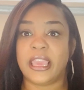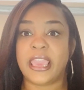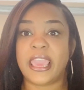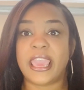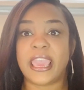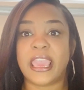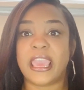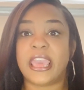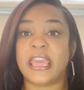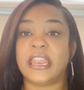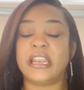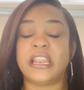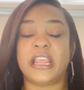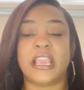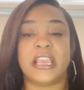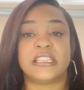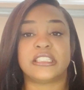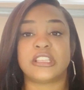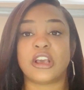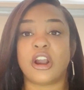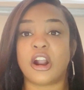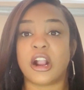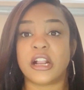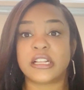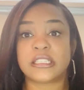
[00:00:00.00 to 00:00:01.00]
And
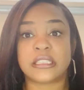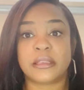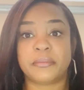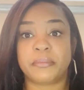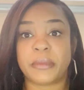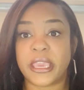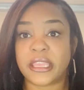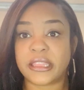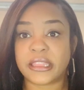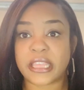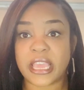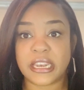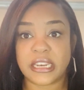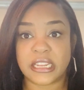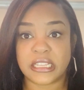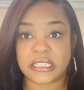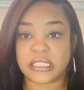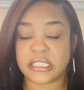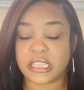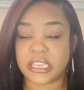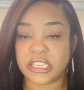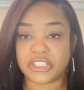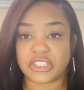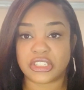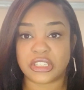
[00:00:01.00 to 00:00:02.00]
it's hard to make that
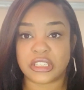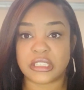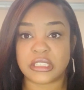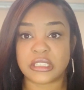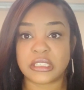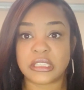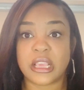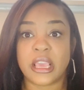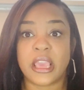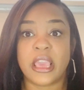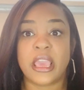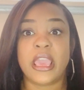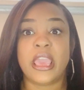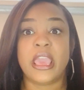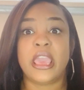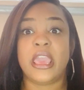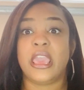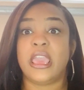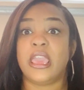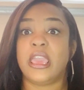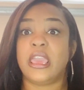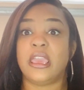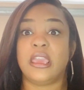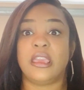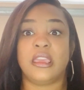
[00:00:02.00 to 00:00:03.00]
decisions.
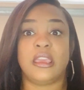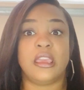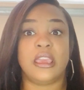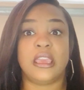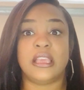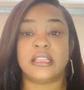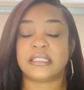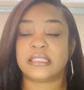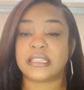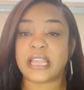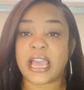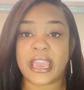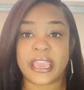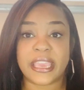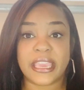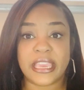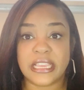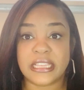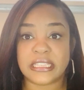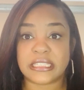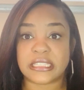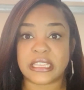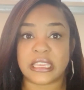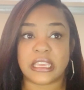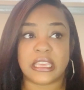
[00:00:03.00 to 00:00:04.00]
It's not
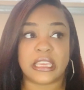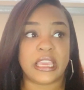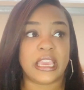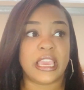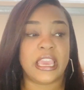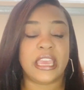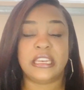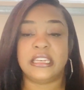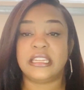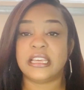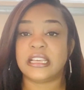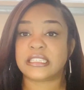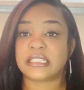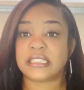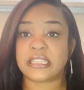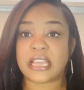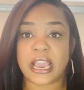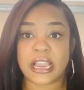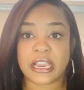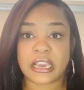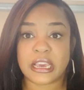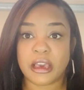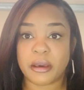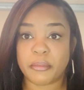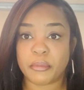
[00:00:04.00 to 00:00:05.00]
easy. It does
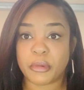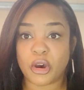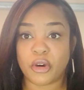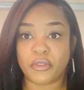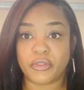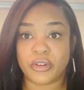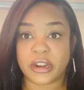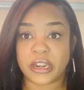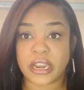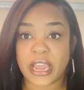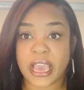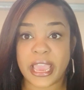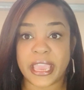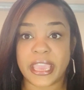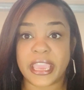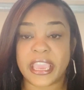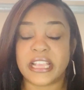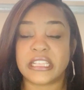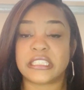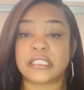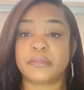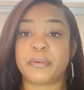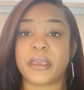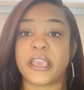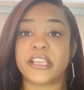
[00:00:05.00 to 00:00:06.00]
not come overnight,
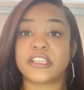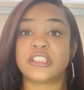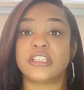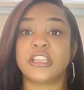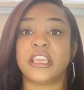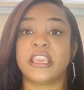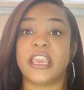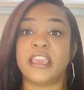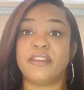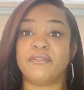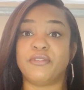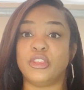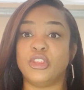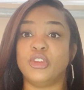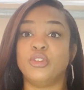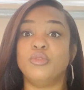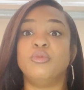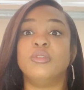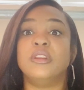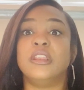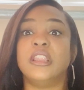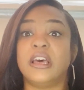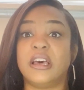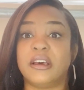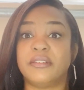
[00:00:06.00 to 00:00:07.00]
especially if you
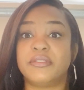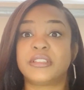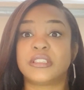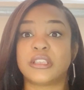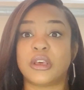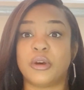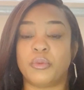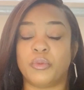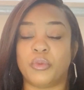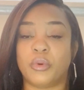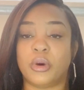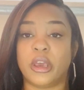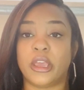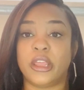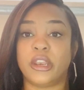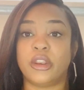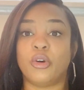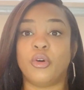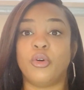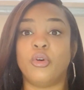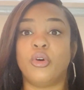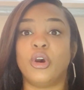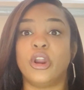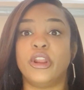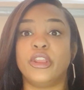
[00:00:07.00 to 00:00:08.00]
love someone,
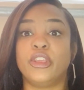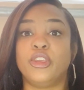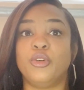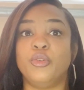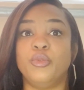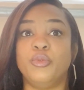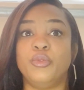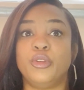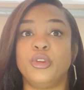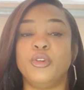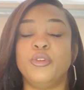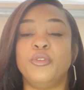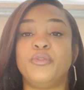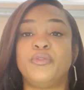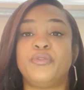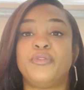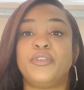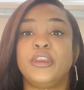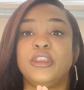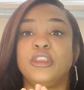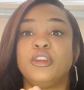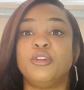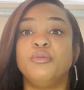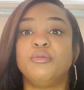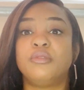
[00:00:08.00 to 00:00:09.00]
or you
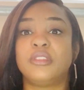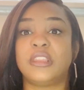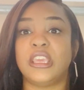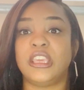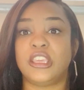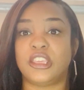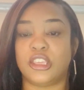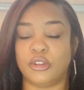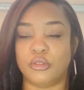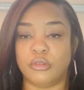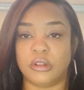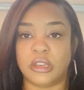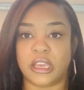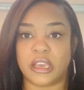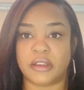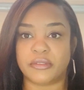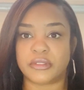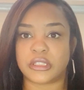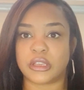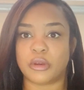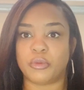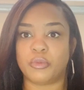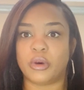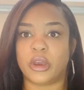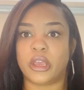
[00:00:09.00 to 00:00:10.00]
think you love
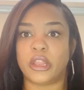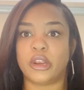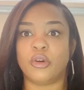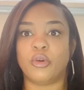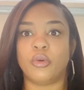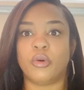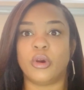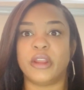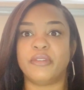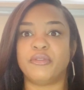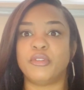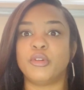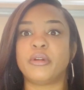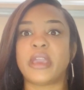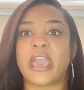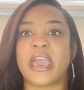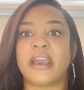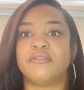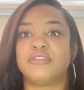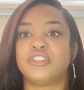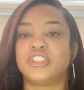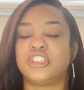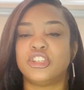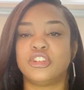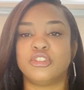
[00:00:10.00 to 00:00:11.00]
someone, or if you
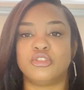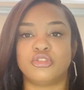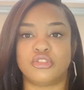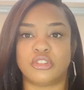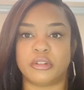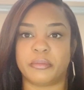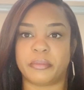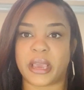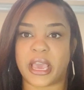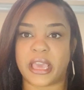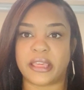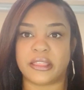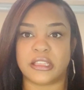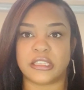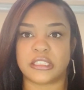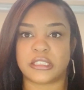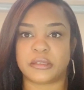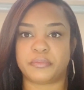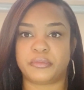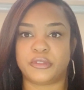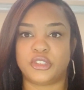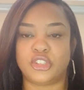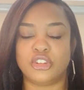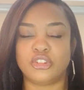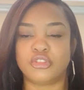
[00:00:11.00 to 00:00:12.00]
have children by
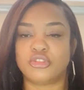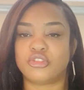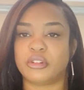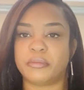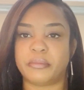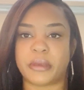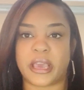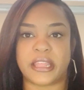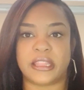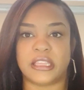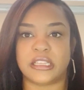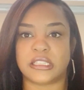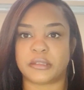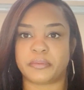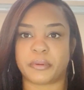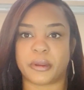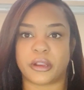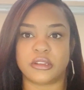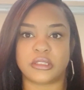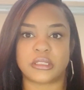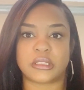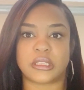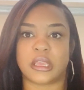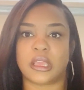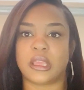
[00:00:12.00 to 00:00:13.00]
this
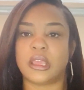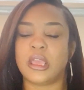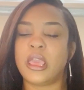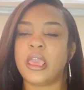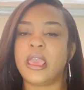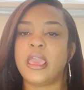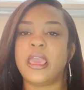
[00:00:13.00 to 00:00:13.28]
person.